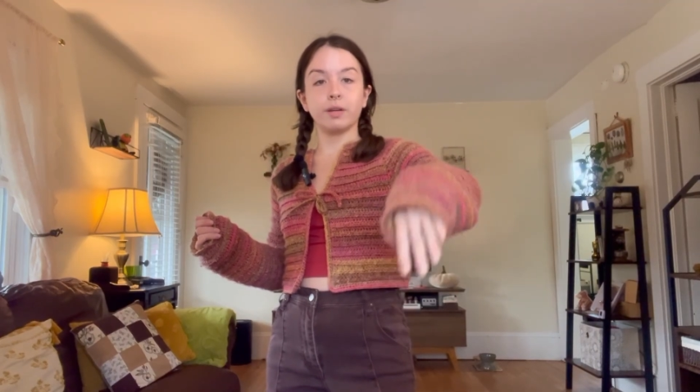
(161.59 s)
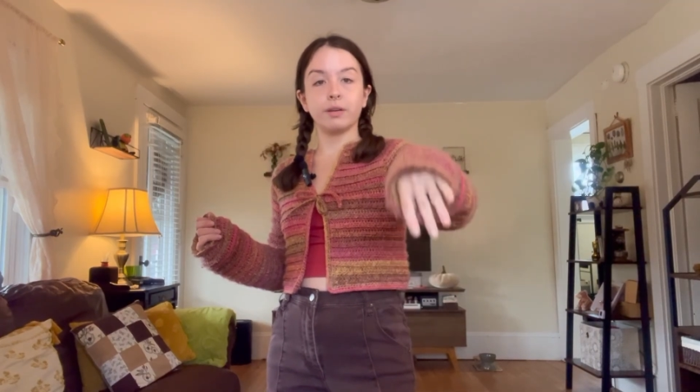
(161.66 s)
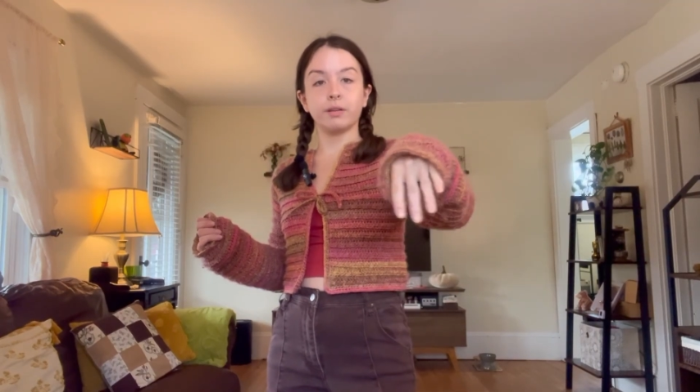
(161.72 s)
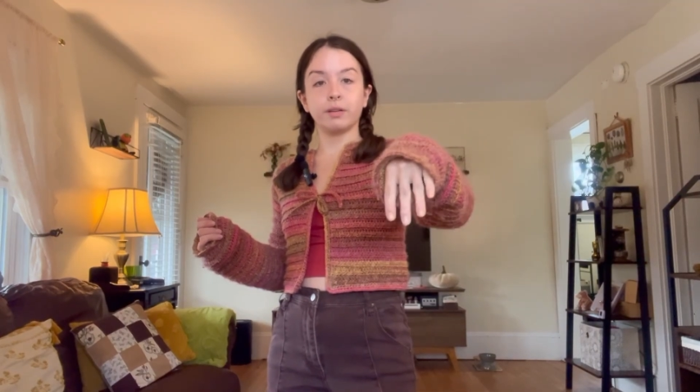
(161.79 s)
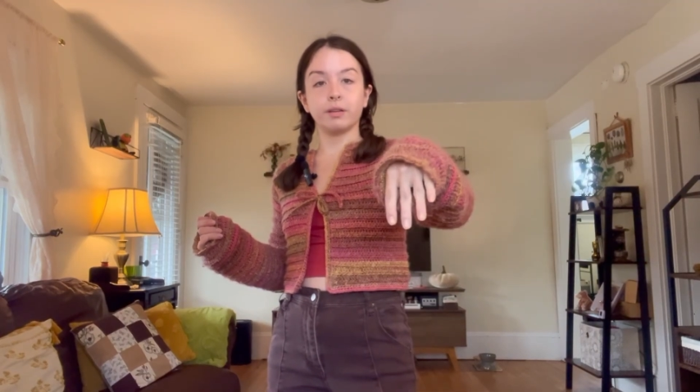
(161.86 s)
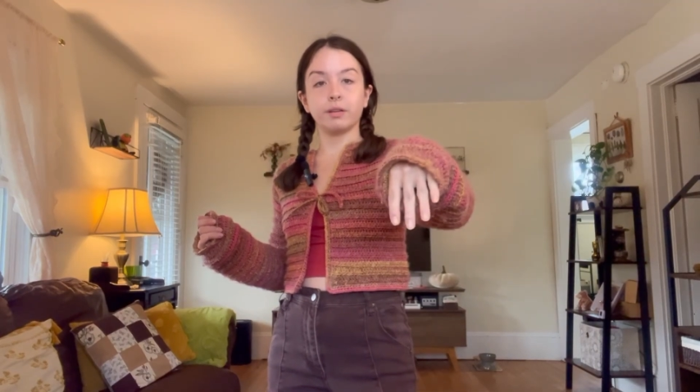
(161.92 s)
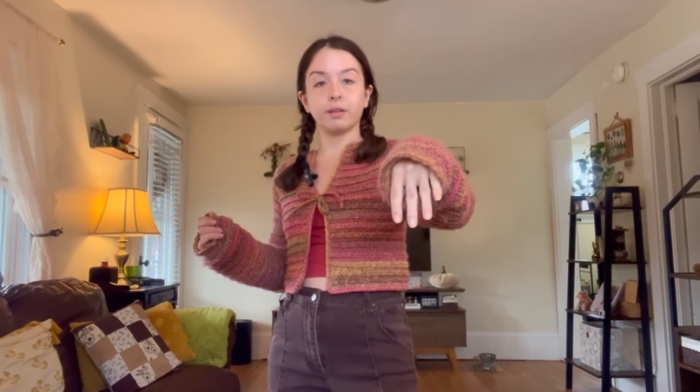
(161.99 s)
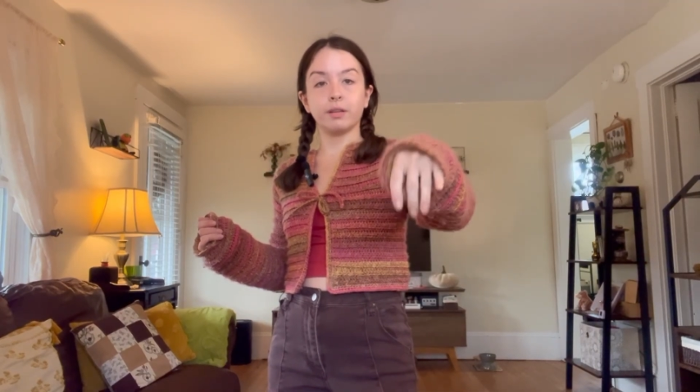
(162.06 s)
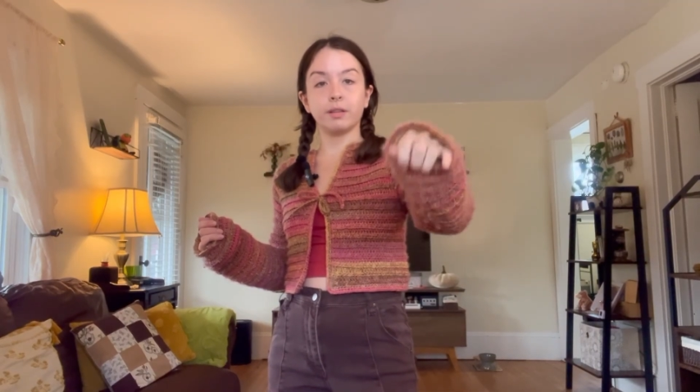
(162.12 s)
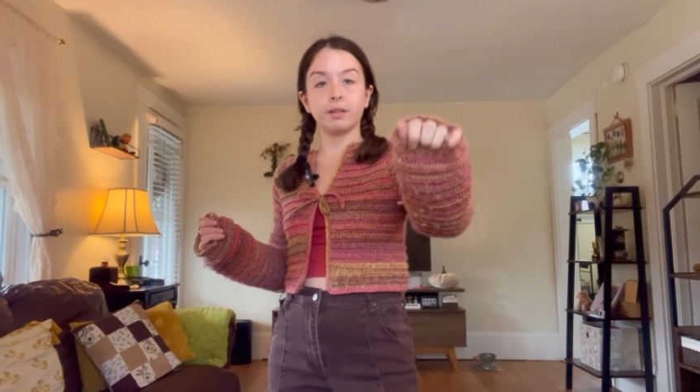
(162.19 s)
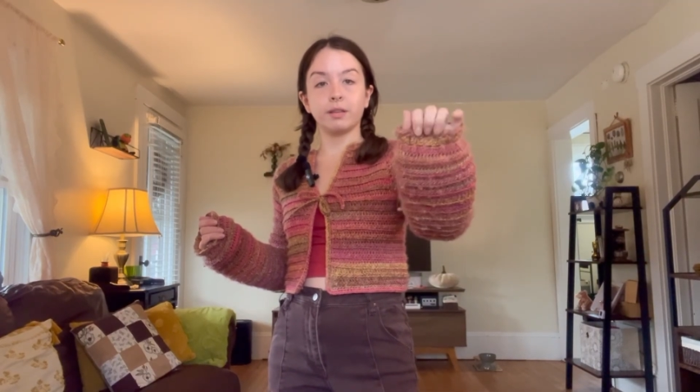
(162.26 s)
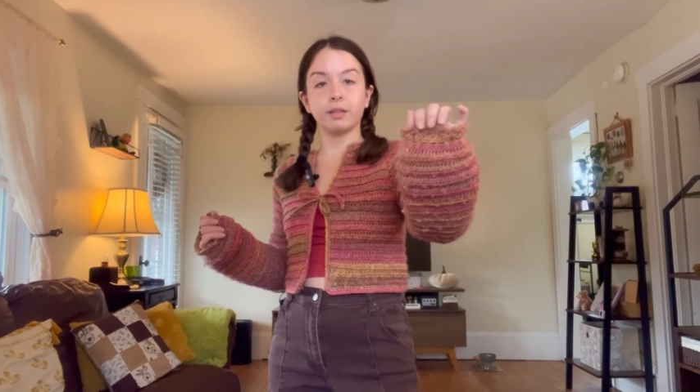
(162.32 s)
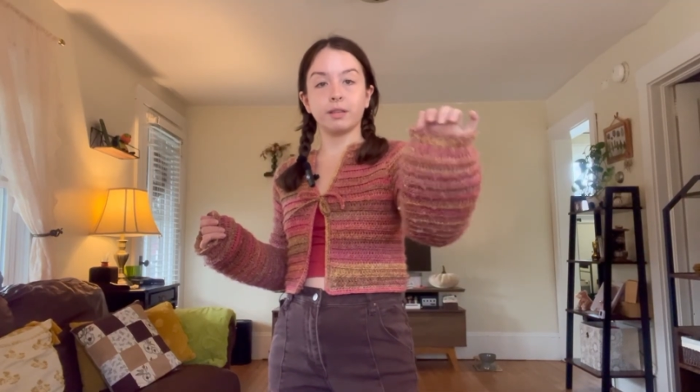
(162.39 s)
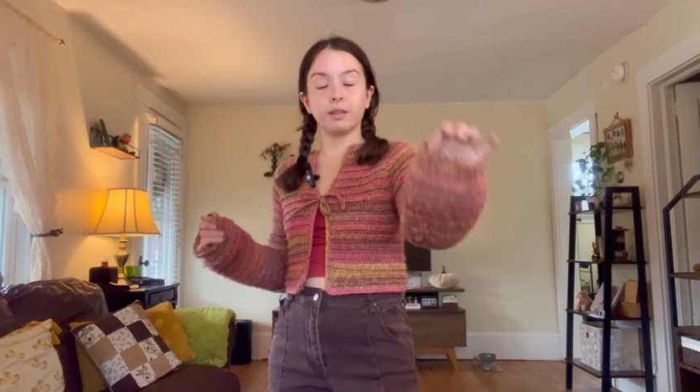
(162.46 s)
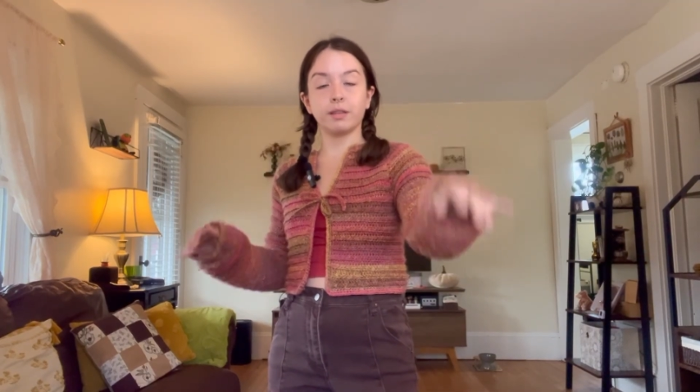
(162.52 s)
I
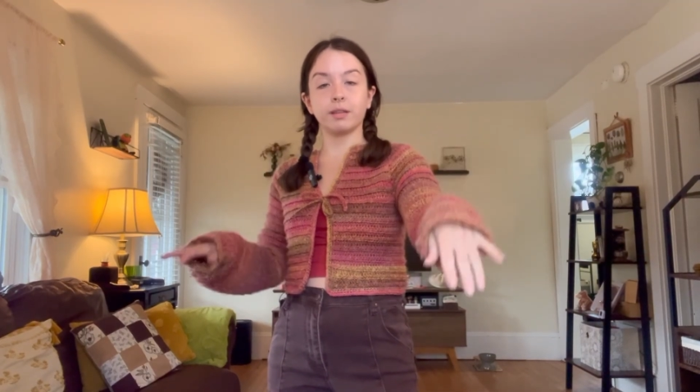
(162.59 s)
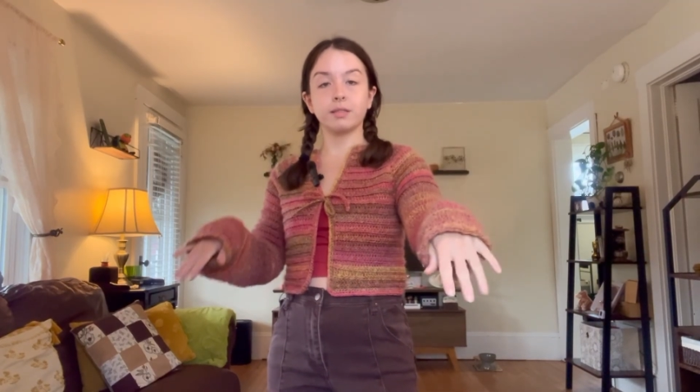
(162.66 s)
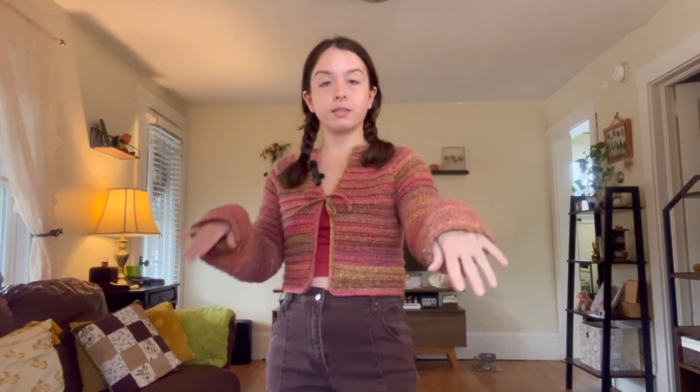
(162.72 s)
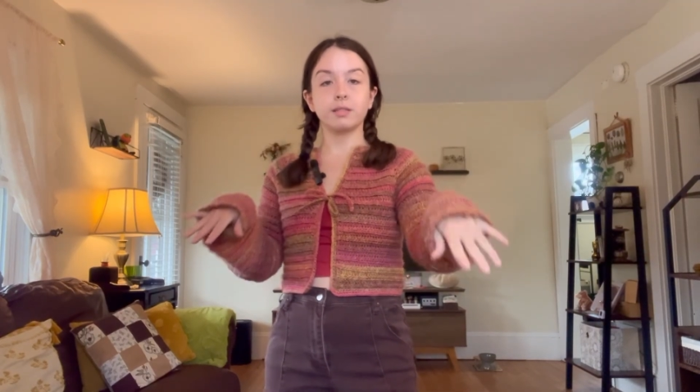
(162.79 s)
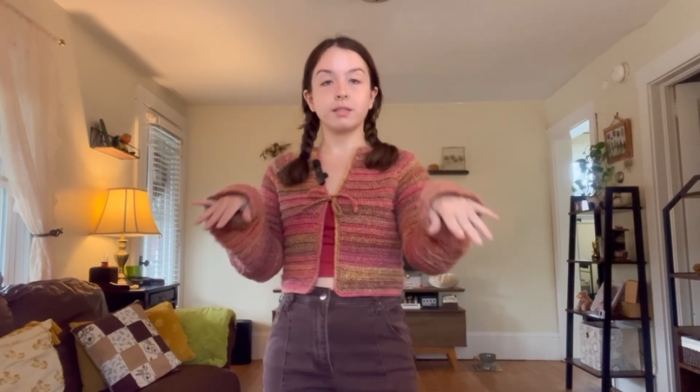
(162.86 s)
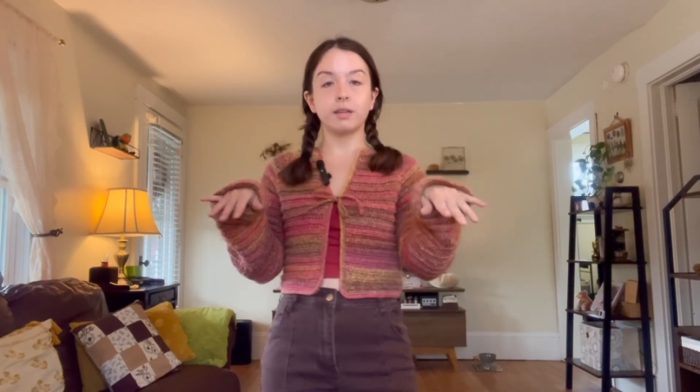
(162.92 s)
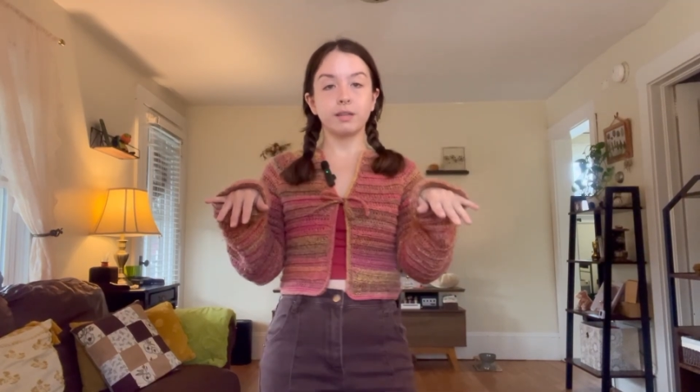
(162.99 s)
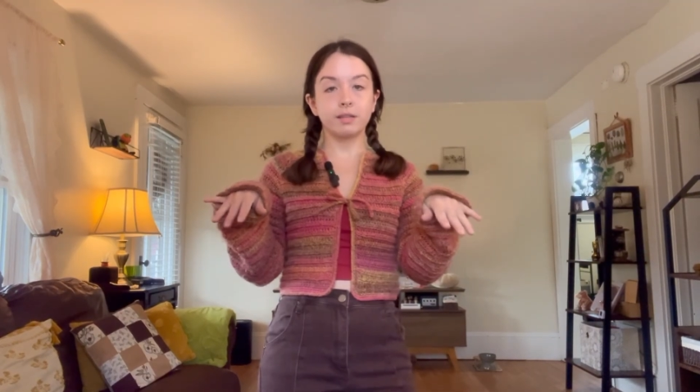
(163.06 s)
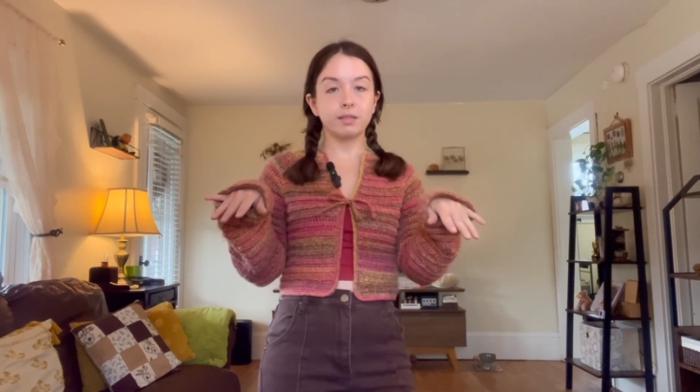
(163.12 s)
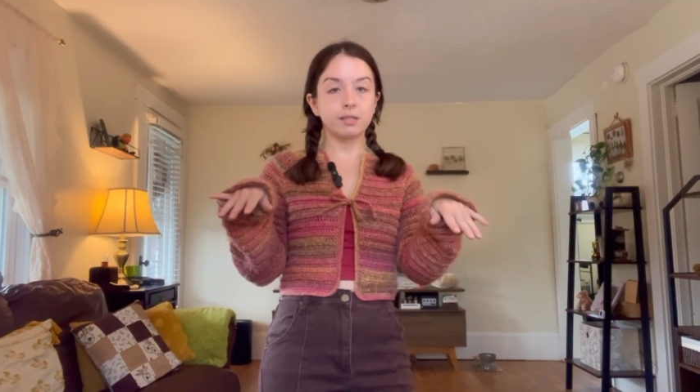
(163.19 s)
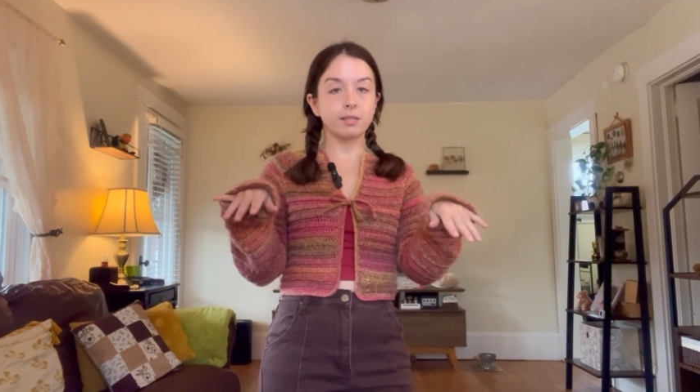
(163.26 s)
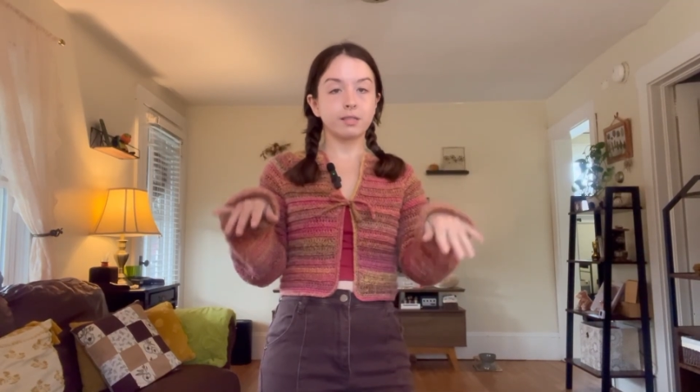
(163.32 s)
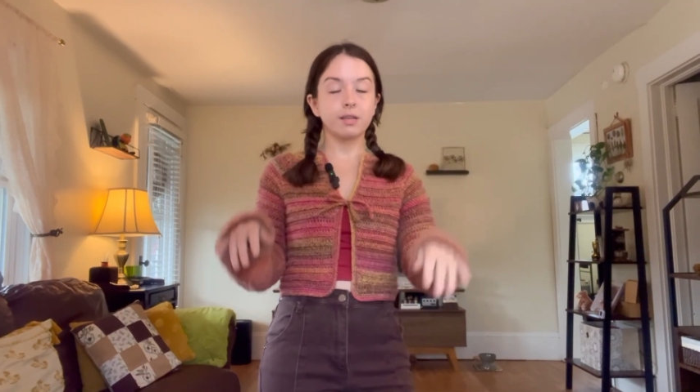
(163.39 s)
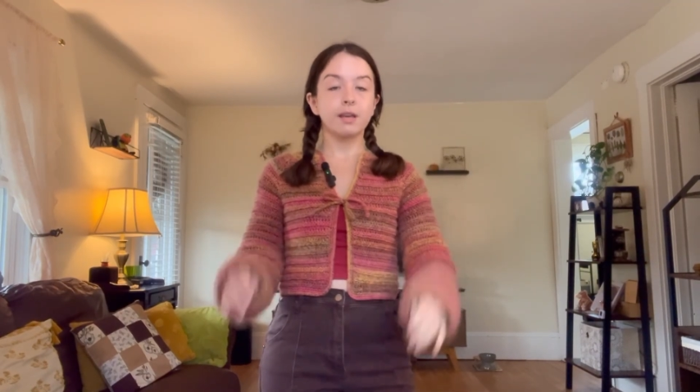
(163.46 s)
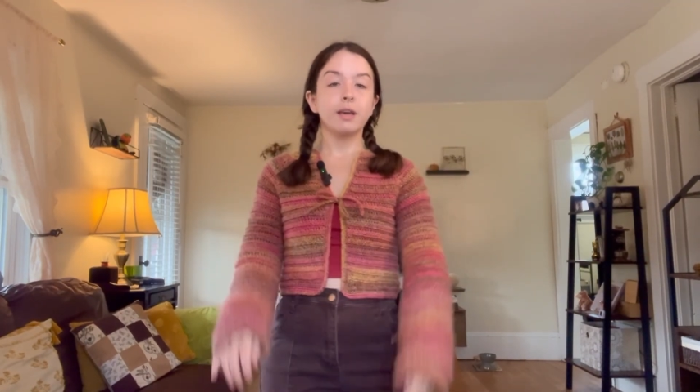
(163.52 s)
think that's
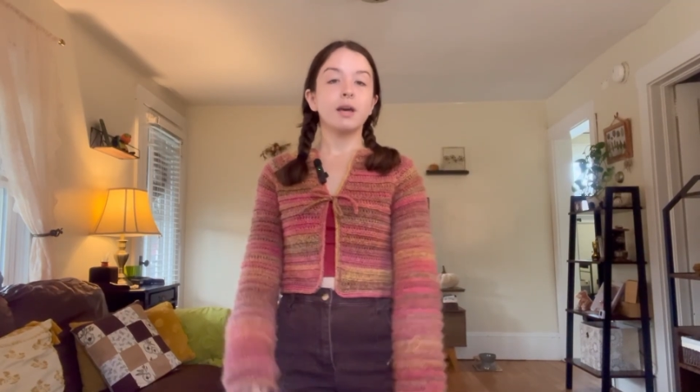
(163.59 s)
nice.